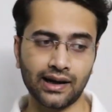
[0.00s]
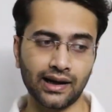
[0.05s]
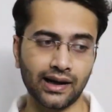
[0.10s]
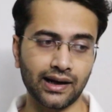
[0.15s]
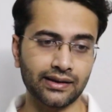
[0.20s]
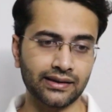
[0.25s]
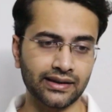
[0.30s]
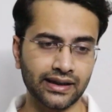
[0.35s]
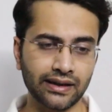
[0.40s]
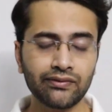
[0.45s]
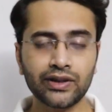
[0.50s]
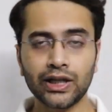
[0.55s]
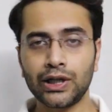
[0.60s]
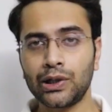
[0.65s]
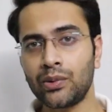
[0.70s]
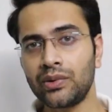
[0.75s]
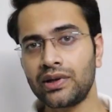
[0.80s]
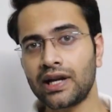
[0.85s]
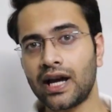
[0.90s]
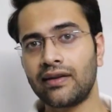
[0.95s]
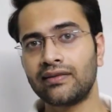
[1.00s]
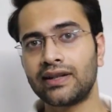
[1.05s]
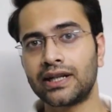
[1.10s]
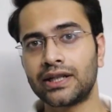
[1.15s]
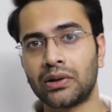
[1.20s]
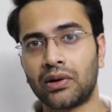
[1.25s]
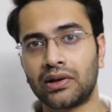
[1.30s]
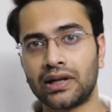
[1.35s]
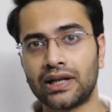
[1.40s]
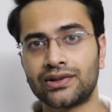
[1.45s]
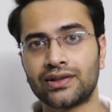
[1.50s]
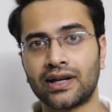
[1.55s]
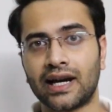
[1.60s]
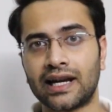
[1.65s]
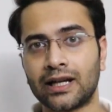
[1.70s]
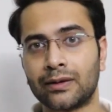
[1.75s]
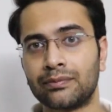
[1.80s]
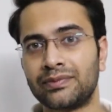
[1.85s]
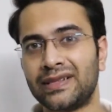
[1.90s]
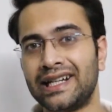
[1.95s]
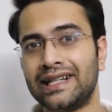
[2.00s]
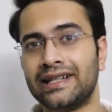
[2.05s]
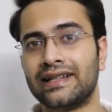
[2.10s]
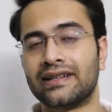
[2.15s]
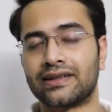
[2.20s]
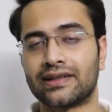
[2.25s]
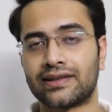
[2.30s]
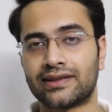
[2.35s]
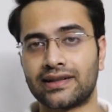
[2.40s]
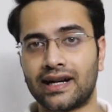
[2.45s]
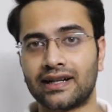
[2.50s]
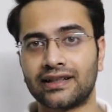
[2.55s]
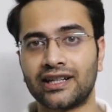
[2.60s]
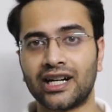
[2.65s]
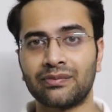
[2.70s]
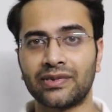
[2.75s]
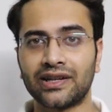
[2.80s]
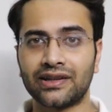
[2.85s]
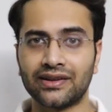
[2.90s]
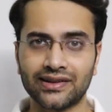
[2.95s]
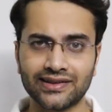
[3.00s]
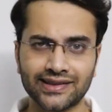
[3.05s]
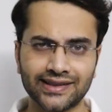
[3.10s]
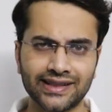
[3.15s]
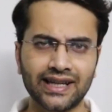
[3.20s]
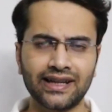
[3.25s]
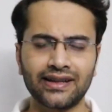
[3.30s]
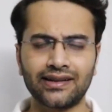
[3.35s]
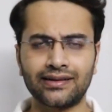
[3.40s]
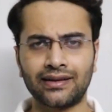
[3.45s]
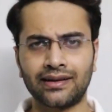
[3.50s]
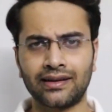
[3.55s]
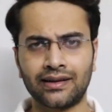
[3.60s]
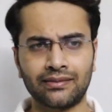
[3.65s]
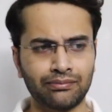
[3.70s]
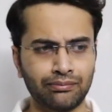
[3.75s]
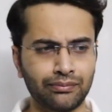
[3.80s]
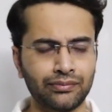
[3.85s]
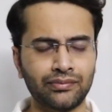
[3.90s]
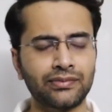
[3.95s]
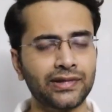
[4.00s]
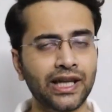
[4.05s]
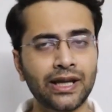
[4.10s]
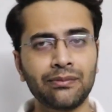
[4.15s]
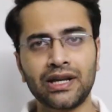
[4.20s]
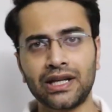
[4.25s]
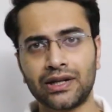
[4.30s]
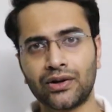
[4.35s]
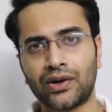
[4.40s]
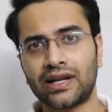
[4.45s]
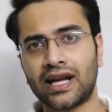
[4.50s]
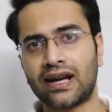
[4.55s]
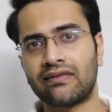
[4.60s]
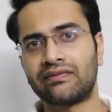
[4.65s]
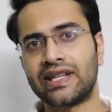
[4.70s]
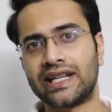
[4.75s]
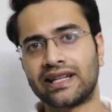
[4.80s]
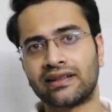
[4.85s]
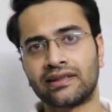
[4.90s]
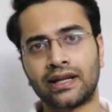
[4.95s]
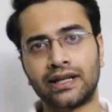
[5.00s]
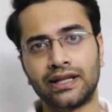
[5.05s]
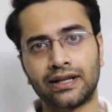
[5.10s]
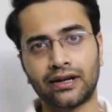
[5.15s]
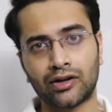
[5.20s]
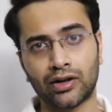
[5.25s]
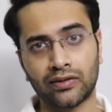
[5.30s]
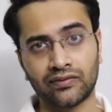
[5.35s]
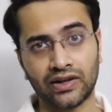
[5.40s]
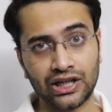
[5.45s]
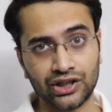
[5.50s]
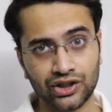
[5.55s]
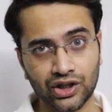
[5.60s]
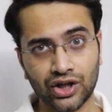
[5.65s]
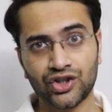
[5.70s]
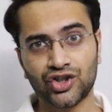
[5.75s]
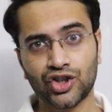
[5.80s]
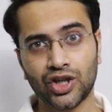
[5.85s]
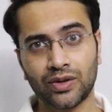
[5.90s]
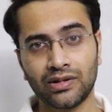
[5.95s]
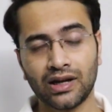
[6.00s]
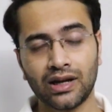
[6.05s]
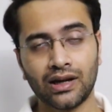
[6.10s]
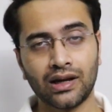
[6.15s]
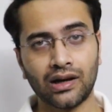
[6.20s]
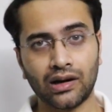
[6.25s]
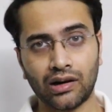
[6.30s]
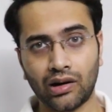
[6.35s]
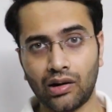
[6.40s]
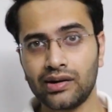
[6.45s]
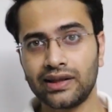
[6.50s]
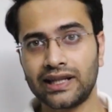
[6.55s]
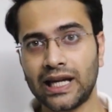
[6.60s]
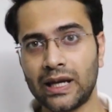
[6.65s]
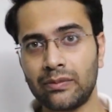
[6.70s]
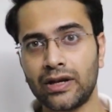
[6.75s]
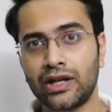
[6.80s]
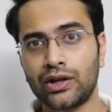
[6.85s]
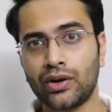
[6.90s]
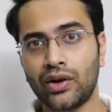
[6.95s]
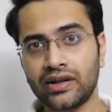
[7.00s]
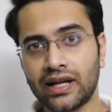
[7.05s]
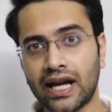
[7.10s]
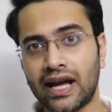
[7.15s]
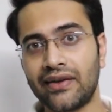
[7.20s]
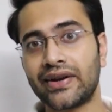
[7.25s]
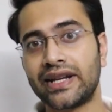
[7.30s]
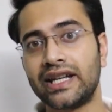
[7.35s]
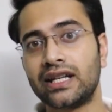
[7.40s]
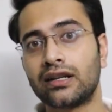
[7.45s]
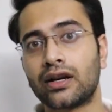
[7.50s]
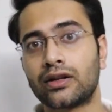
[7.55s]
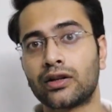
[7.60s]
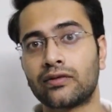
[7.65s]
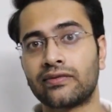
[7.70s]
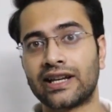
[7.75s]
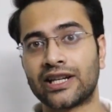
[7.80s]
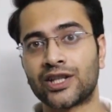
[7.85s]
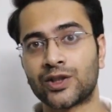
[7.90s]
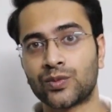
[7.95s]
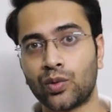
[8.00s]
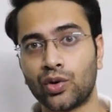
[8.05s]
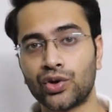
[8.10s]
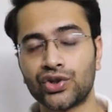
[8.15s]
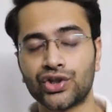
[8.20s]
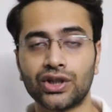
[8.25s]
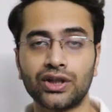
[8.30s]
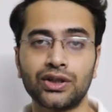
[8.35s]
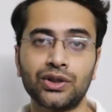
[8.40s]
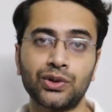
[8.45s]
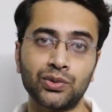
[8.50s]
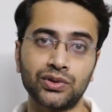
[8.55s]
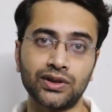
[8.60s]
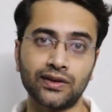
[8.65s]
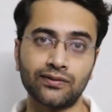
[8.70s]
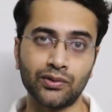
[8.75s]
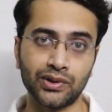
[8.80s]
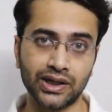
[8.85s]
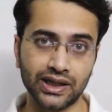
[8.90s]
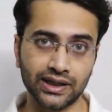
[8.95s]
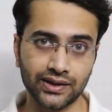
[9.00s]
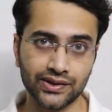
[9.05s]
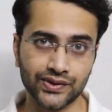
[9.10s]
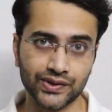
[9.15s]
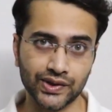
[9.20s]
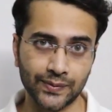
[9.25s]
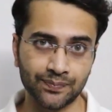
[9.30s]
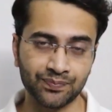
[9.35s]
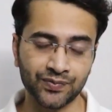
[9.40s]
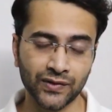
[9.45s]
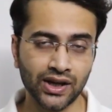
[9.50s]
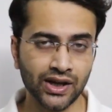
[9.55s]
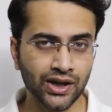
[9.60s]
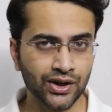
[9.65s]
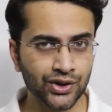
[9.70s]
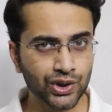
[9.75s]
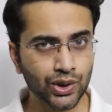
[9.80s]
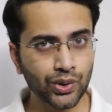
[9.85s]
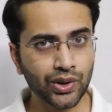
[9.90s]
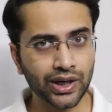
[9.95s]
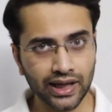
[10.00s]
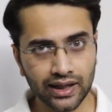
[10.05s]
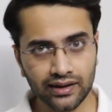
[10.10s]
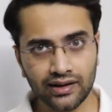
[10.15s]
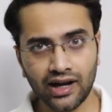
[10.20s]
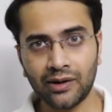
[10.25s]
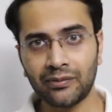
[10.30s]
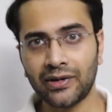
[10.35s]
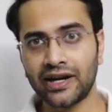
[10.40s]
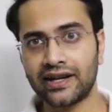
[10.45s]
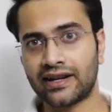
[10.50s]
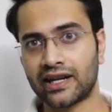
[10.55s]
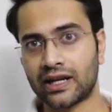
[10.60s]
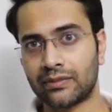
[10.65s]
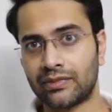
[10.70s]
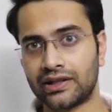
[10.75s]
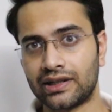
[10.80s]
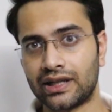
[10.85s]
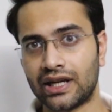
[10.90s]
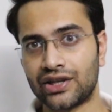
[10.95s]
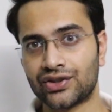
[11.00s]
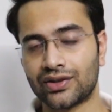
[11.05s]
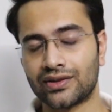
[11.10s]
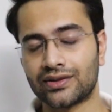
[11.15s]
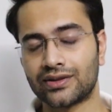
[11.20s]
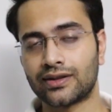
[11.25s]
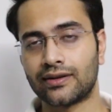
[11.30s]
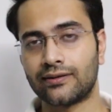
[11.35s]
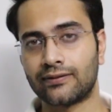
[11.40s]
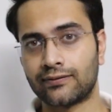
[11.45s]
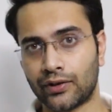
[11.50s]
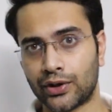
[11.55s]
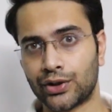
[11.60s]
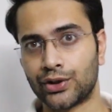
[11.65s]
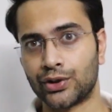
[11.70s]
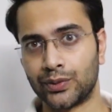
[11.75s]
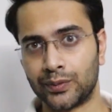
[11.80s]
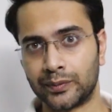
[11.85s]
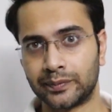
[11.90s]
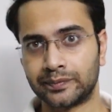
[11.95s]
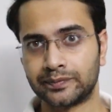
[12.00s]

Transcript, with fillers: and if they don't have that knowledge i completely understand that because they they may not have taken any kind of internship or they may not have any kind of exposure to the food industry so here are my recommendations for you